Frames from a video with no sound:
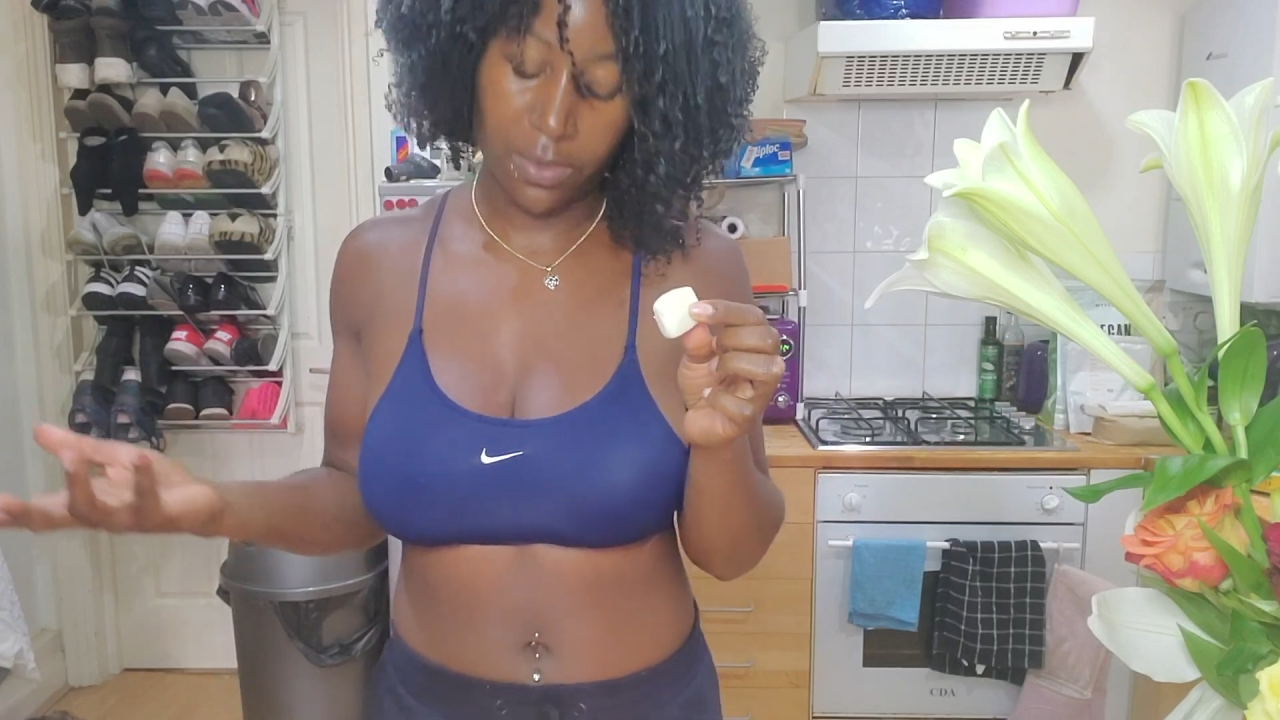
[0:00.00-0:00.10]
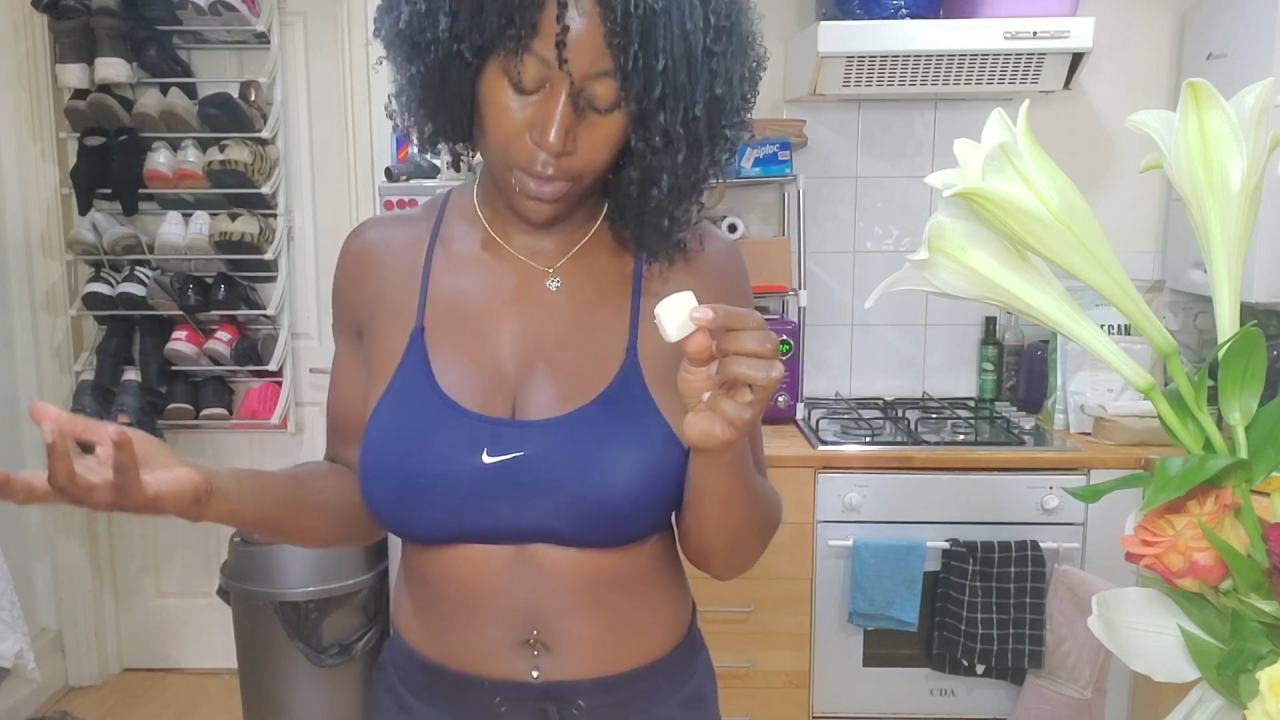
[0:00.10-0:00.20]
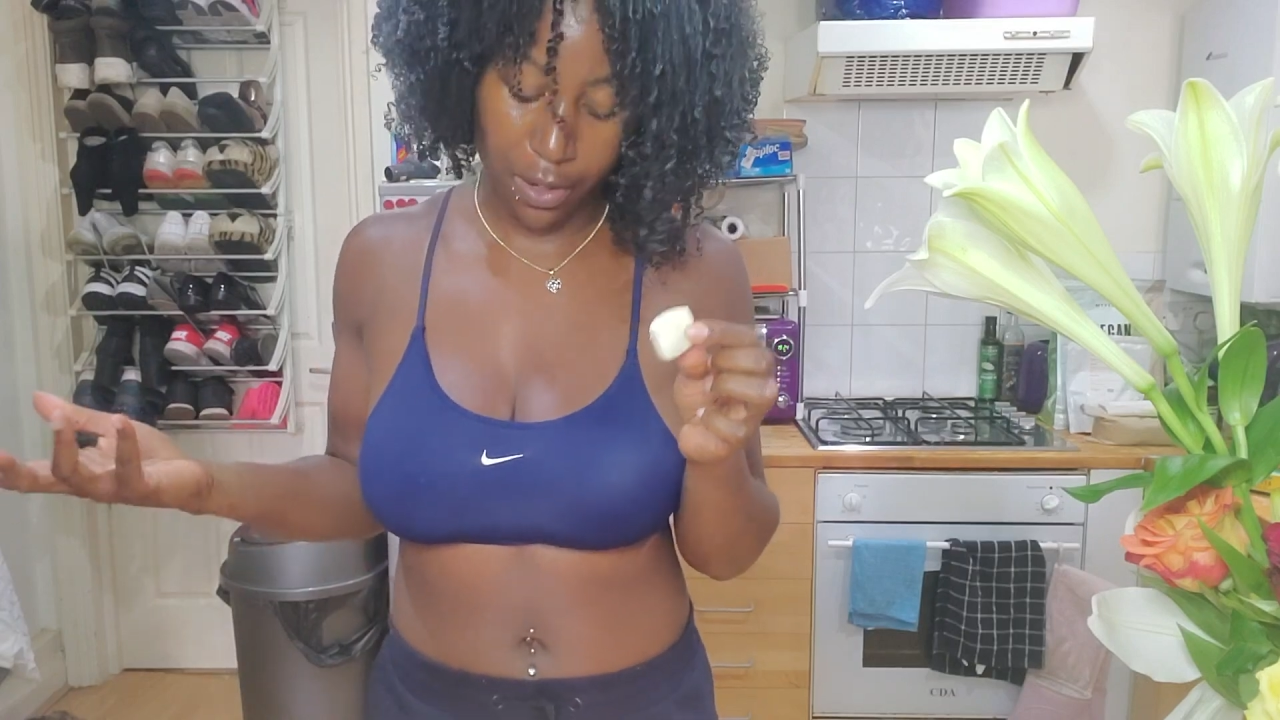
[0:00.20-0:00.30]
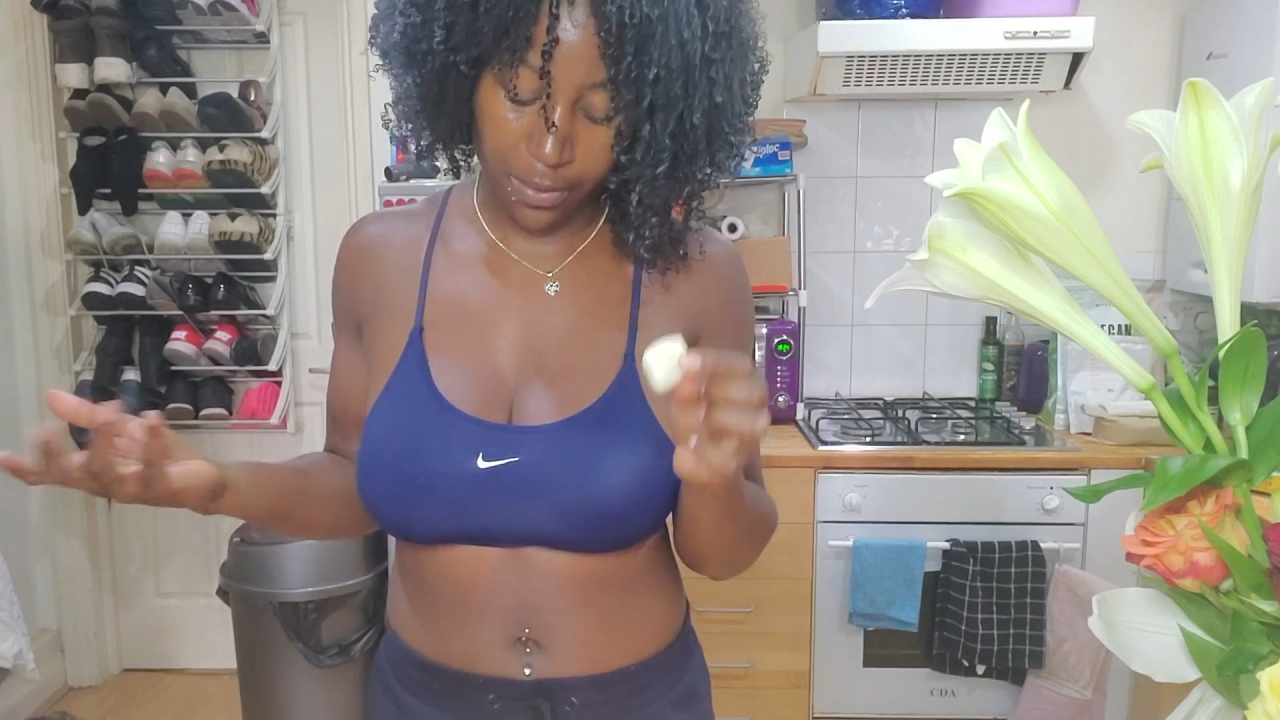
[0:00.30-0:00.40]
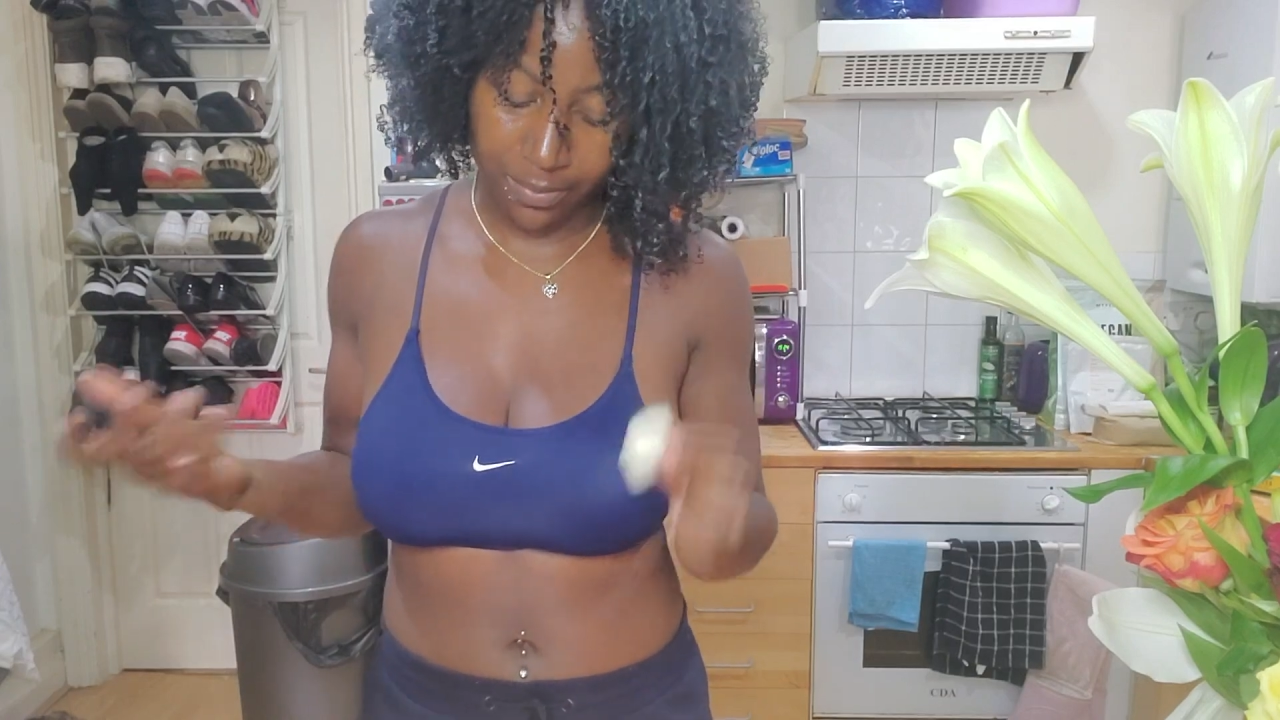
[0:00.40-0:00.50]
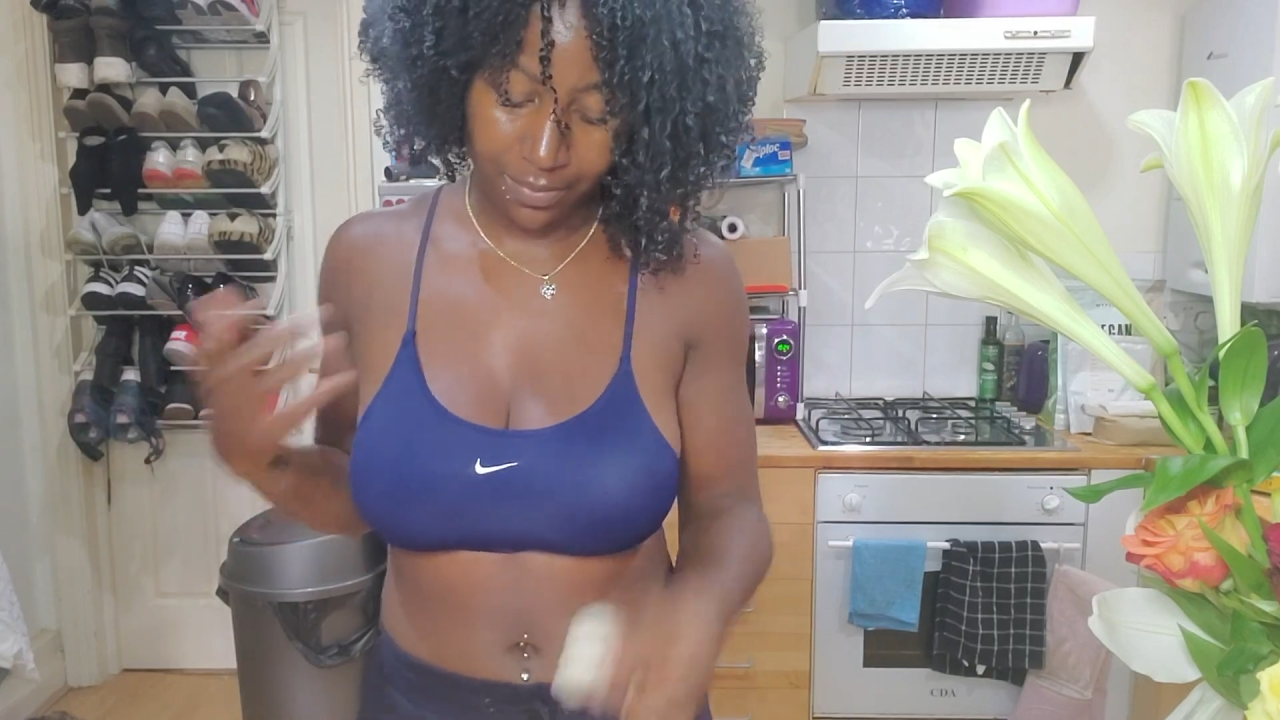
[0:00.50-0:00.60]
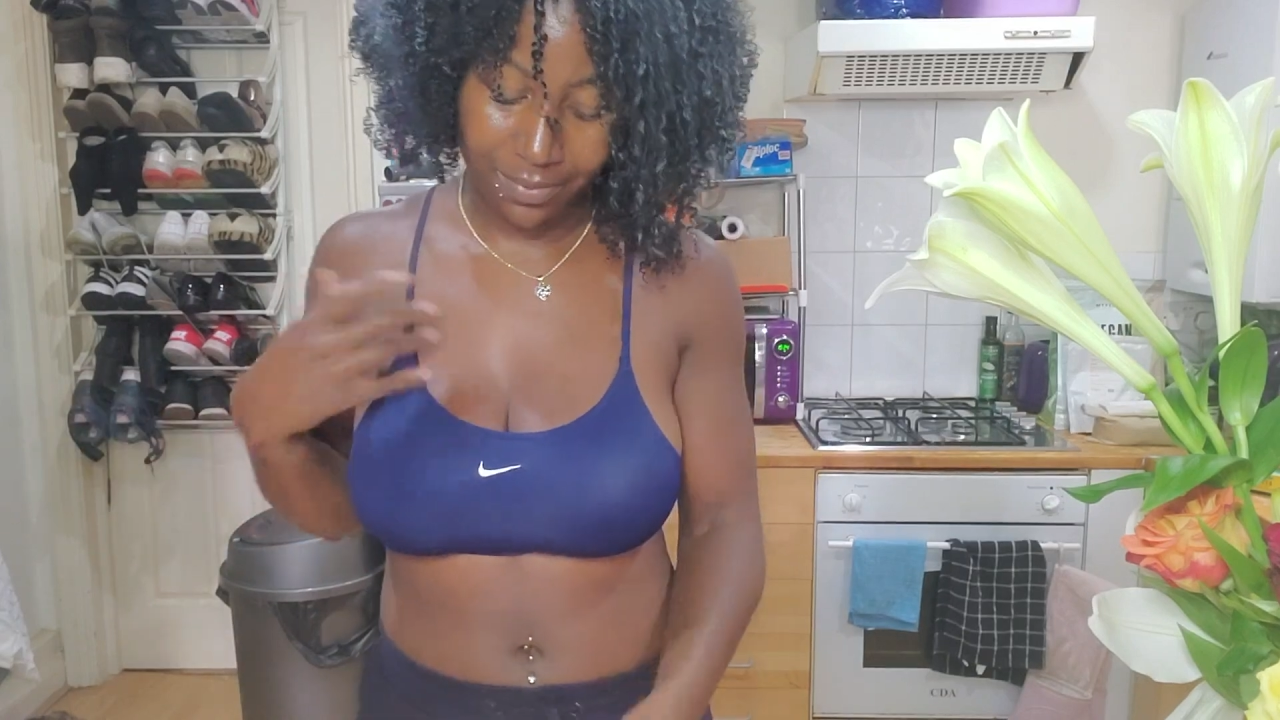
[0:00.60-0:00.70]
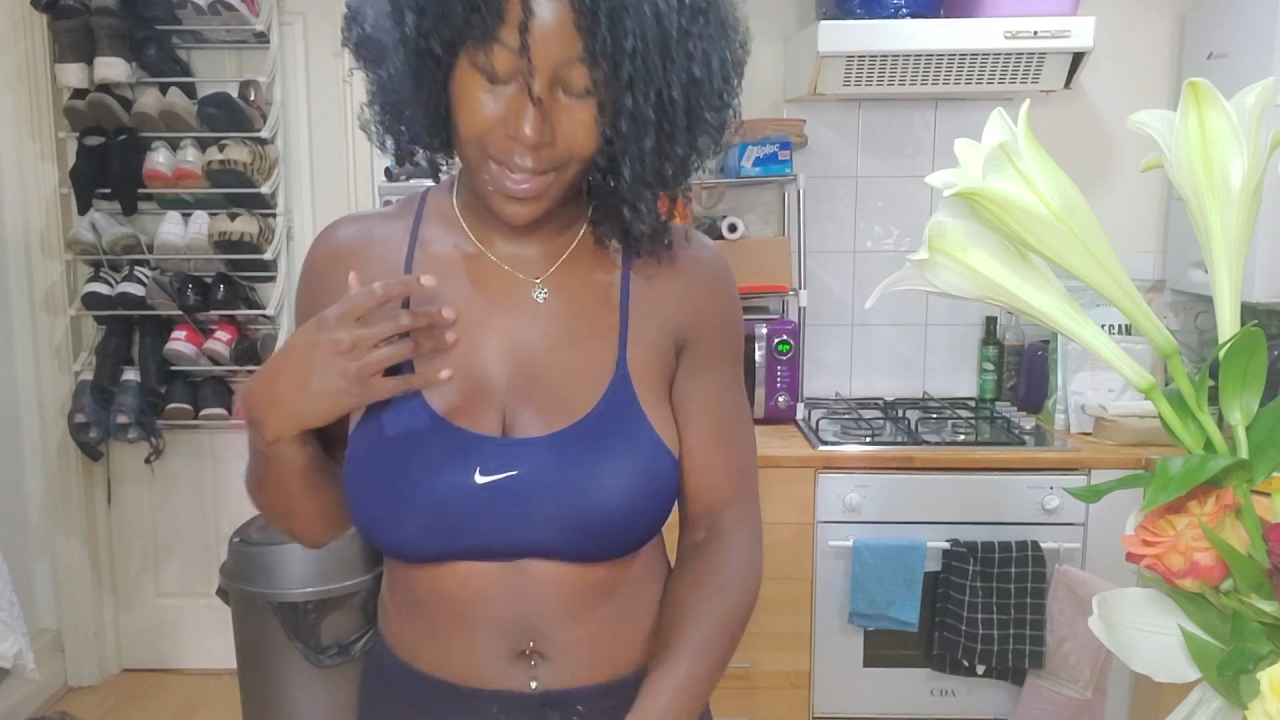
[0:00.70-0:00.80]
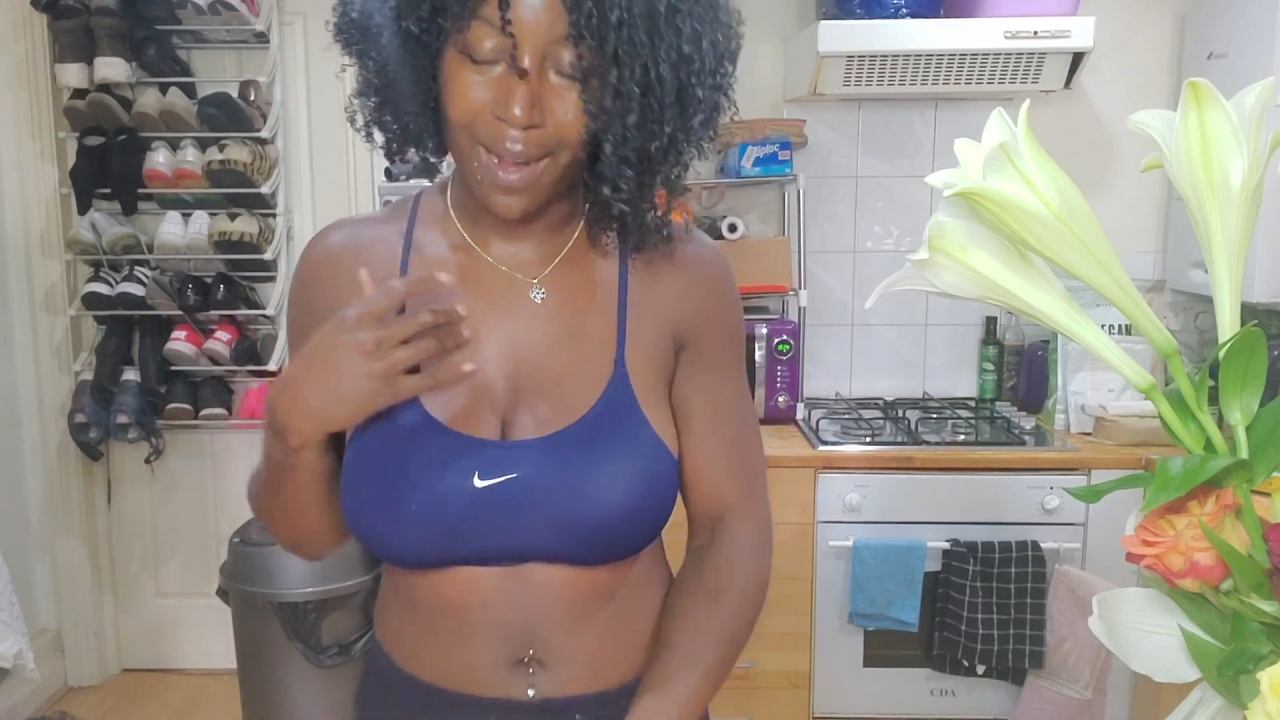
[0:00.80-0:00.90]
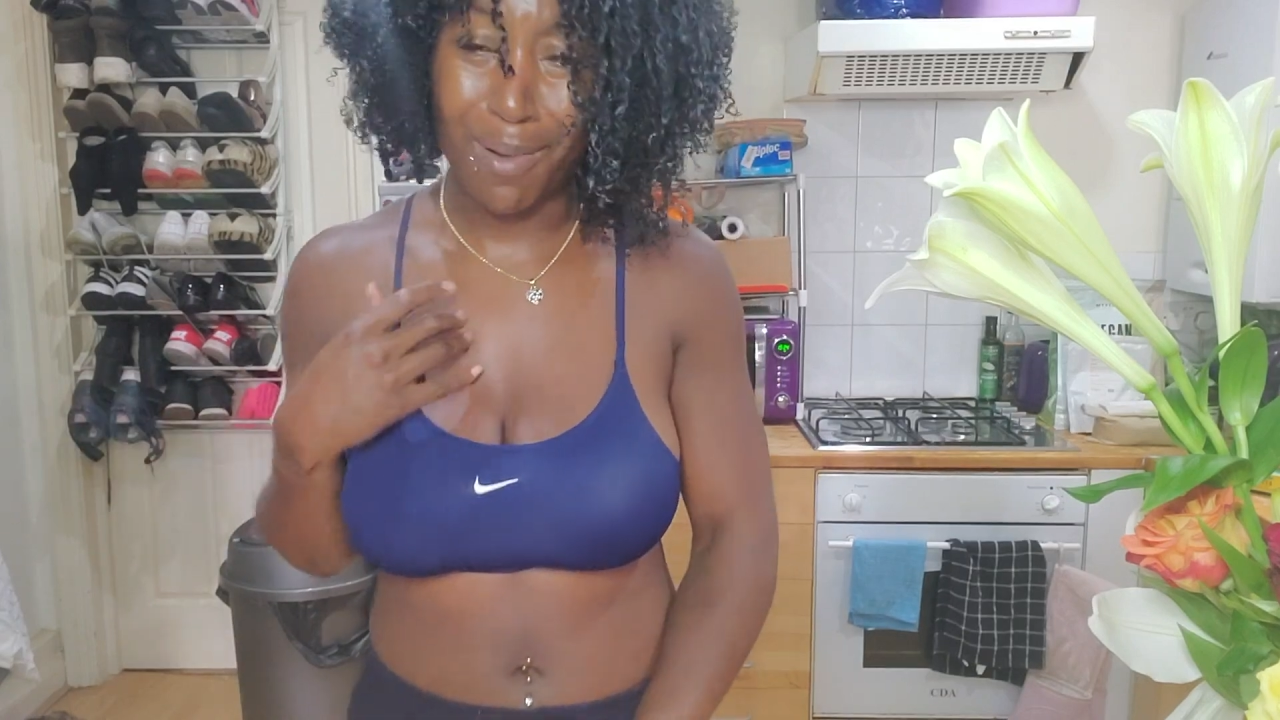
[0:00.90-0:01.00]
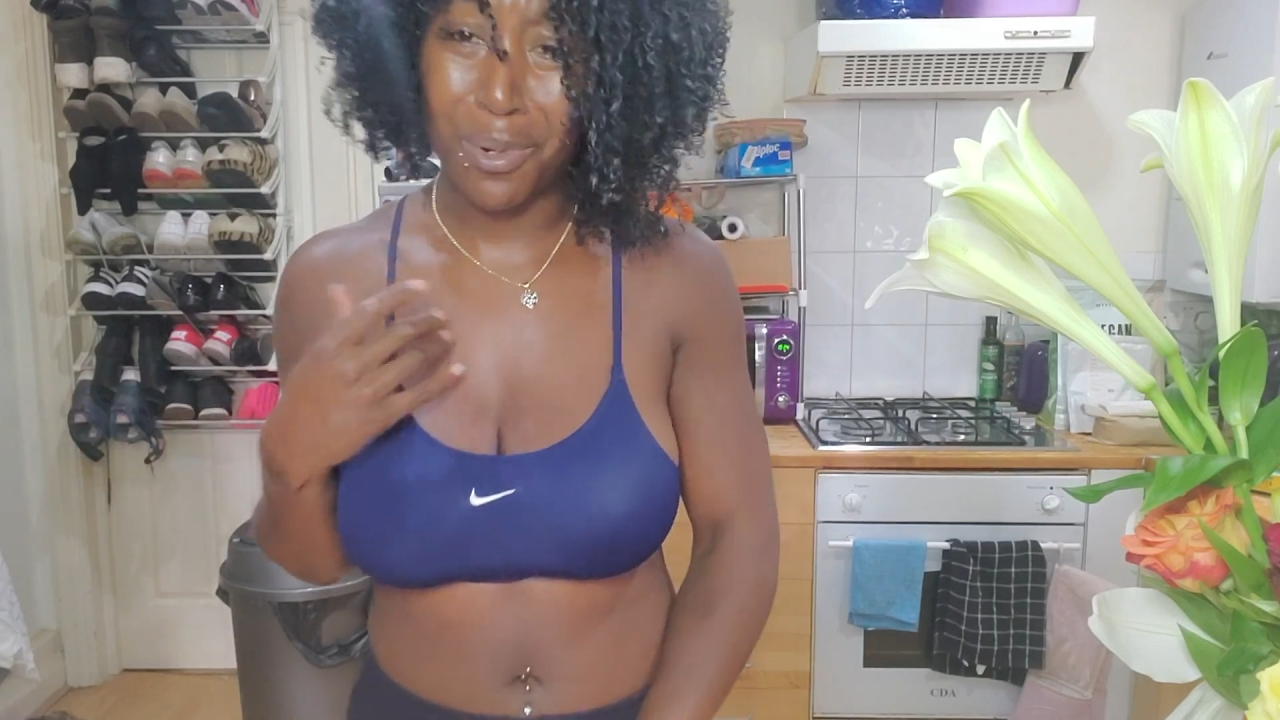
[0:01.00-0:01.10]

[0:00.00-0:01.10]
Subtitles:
So I'm